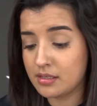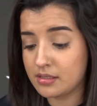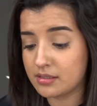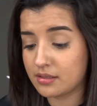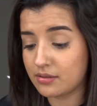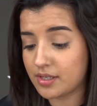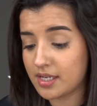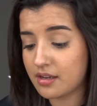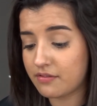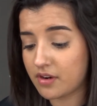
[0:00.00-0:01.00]
so I
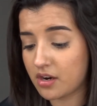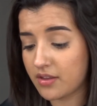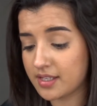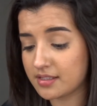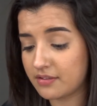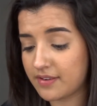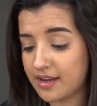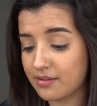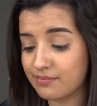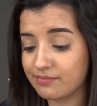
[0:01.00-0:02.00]
gotta figure all that stuff
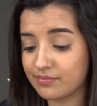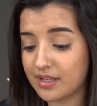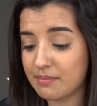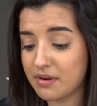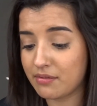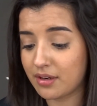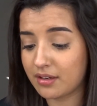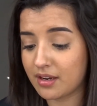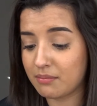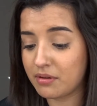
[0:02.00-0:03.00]
out, get my work
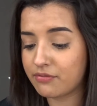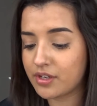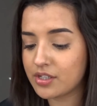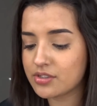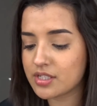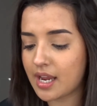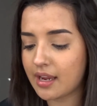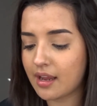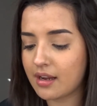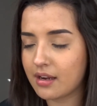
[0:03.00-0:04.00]
done, but first I
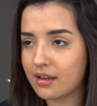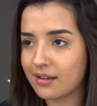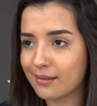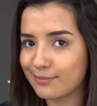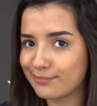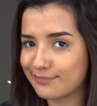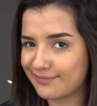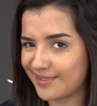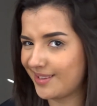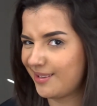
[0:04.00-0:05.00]
gotta
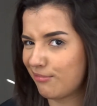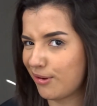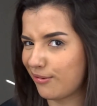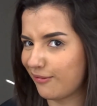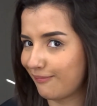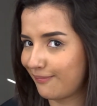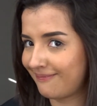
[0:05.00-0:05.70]
clean my room,